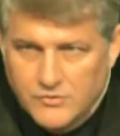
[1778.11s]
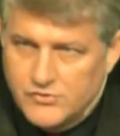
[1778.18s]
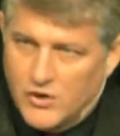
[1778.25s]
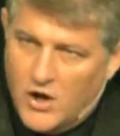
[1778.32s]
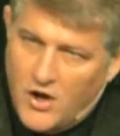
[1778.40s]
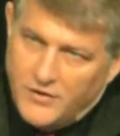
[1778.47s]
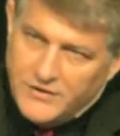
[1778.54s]

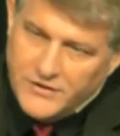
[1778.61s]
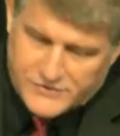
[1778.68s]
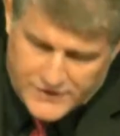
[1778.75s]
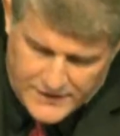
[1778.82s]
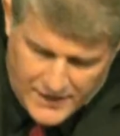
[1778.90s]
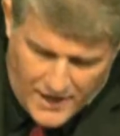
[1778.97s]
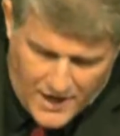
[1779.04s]
Draw near
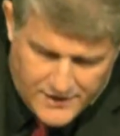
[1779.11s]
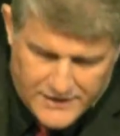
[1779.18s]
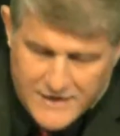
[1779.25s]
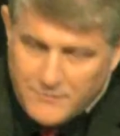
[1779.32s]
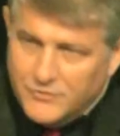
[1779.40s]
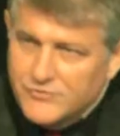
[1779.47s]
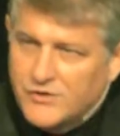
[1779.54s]
to God, and
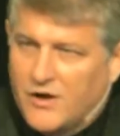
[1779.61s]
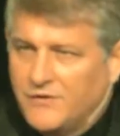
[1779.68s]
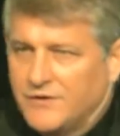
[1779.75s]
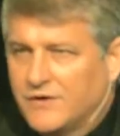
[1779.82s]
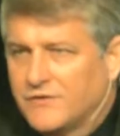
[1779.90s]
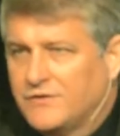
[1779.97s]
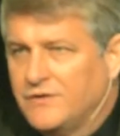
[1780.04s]
he will draw
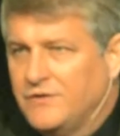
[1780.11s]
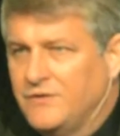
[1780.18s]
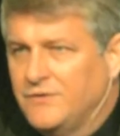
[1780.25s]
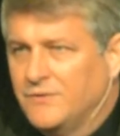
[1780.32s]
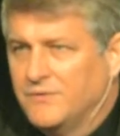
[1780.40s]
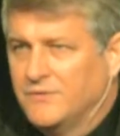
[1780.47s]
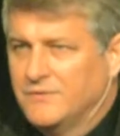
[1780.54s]
near to
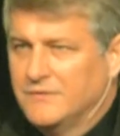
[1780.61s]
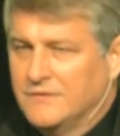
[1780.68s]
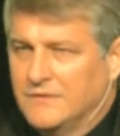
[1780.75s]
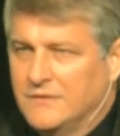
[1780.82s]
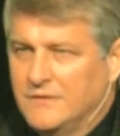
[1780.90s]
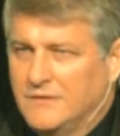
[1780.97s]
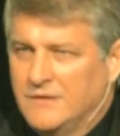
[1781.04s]
you.
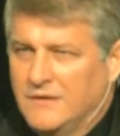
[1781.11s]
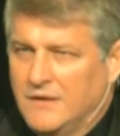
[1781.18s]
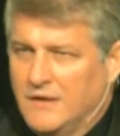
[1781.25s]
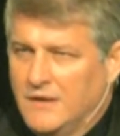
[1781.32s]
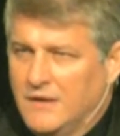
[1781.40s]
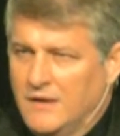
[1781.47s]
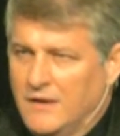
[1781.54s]

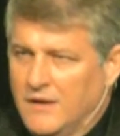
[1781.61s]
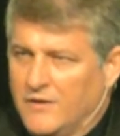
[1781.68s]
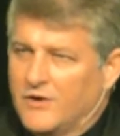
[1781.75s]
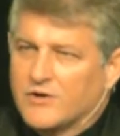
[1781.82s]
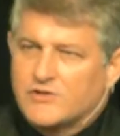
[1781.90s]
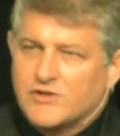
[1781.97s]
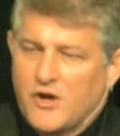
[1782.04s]

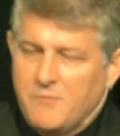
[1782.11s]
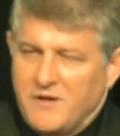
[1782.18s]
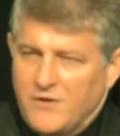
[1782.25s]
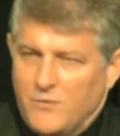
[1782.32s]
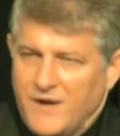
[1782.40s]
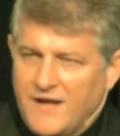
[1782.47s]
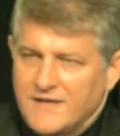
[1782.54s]
There are so
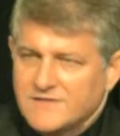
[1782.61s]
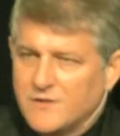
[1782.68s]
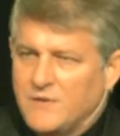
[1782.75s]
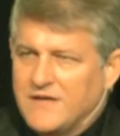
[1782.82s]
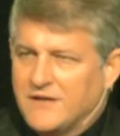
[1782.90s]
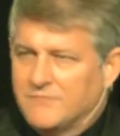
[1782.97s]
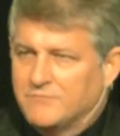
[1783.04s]
many ways that
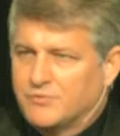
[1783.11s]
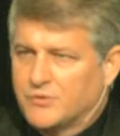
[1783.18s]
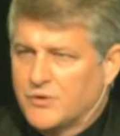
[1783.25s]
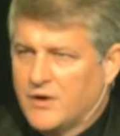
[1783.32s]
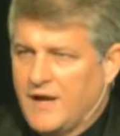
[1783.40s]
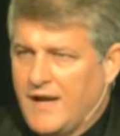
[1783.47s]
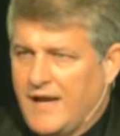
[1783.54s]
we can
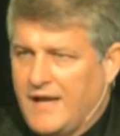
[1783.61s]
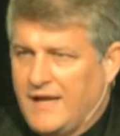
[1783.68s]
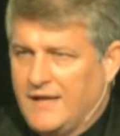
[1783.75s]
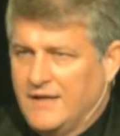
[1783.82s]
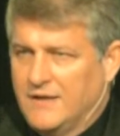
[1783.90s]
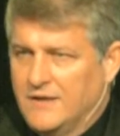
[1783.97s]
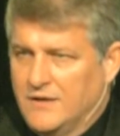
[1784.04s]

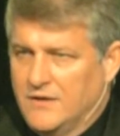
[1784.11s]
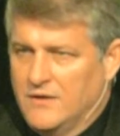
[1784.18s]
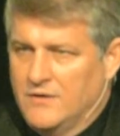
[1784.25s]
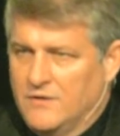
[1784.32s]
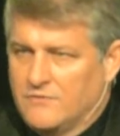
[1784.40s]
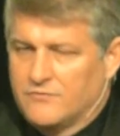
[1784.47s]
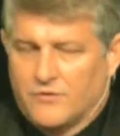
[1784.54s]
pray
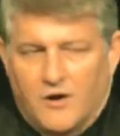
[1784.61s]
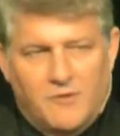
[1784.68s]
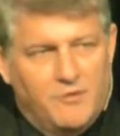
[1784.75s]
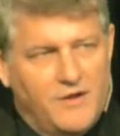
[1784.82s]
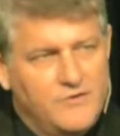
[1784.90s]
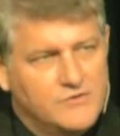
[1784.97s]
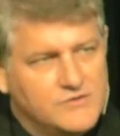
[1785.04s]
for our
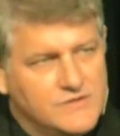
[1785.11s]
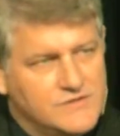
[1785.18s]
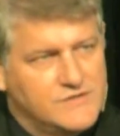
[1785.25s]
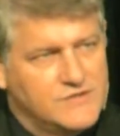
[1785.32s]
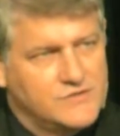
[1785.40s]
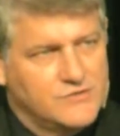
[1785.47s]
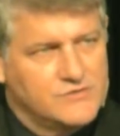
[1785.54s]
brothers and
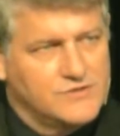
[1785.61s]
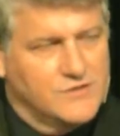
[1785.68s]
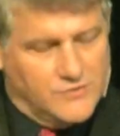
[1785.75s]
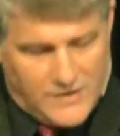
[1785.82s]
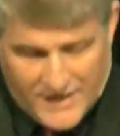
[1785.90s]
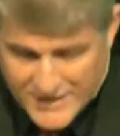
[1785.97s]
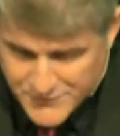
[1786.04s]
sisters in
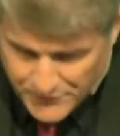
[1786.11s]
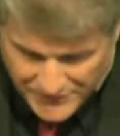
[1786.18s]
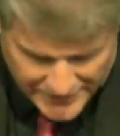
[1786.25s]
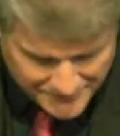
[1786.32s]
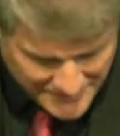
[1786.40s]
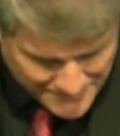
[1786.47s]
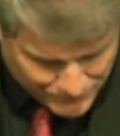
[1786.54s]
Christ. We
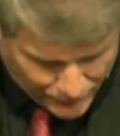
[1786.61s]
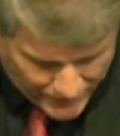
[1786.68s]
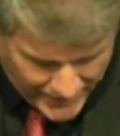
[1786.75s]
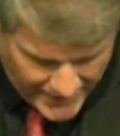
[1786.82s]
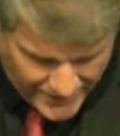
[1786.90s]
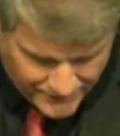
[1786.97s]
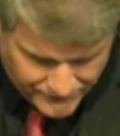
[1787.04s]
need to be
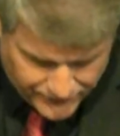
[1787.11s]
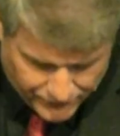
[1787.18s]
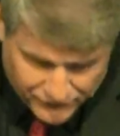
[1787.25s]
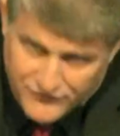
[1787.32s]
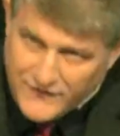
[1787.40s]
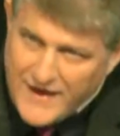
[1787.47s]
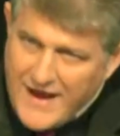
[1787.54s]
praying for
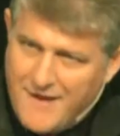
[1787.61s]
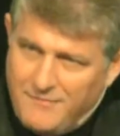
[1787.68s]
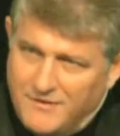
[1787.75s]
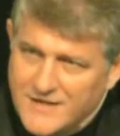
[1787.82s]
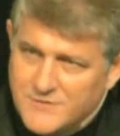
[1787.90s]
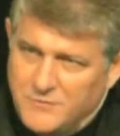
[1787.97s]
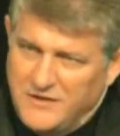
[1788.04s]

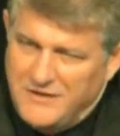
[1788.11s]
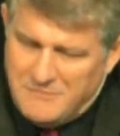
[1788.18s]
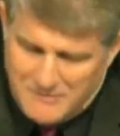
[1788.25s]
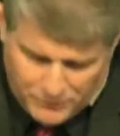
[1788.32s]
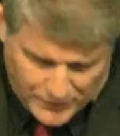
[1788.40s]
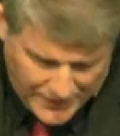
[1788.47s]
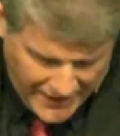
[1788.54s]
families. We need to be
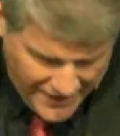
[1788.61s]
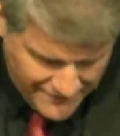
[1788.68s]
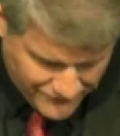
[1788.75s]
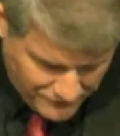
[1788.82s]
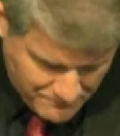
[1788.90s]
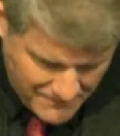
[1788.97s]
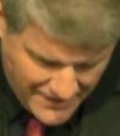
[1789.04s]
praying
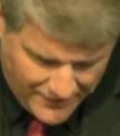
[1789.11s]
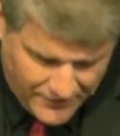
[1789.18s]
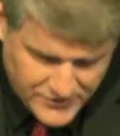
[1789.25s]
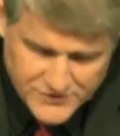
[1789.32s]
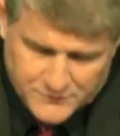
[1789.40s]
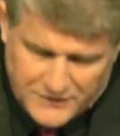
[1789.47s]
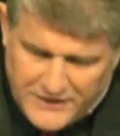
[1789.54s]
for
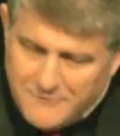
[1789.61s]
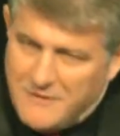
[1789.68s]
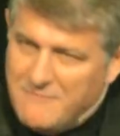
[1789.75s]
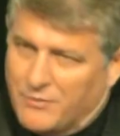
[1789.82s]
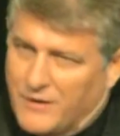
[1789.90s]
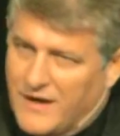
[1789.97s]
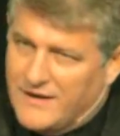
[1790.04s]
marriages. We need to be
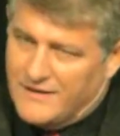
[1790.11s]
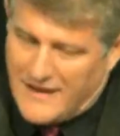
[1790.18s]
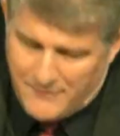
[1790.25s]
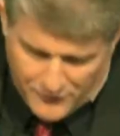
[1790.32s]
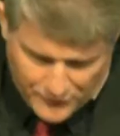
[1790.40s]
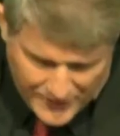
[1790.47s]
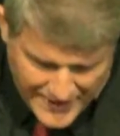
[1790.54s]
praying that they
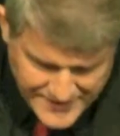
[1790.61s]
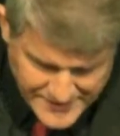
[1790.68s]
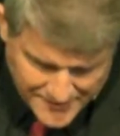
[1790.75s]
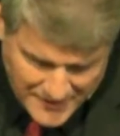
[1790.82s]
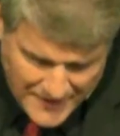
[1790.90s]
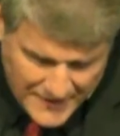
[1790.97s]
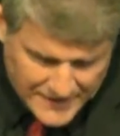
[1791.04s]
would raise
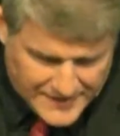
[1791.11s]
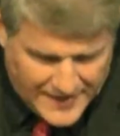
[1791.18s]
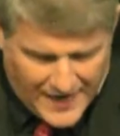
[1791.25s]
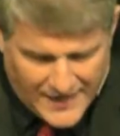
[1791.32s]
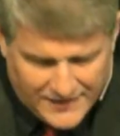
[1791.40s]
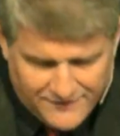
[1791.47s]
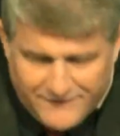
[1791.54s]
up
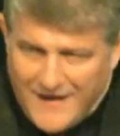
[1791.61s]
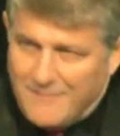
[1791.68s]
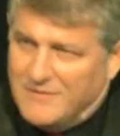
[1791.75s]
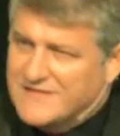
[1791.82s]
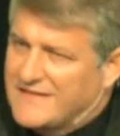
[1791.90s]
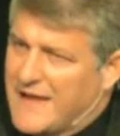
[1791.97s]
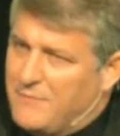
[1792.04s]
godly
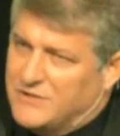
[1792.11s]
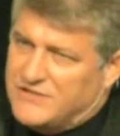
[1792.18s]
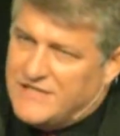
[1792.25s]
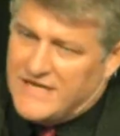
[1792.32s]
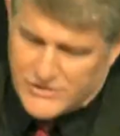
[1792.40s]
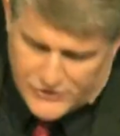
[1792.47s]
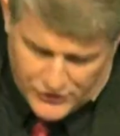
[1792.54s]
families, that they would
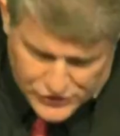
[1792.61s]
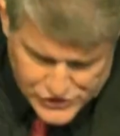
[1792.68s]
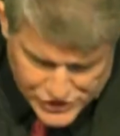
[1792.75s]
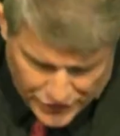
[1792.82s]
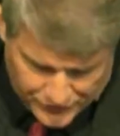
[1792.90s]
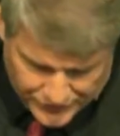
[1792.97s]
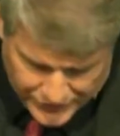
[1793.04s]
teach their
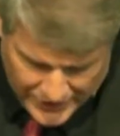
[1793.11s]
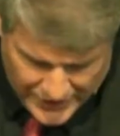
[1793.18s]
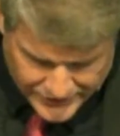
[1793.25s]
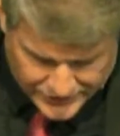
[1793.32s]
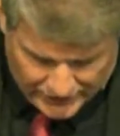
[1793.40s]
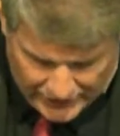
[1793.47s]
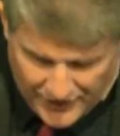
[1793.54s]
children
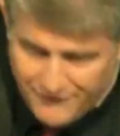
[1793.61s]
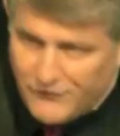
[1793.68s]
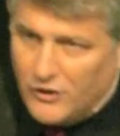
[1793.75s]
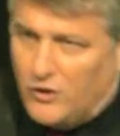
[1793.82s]
to love the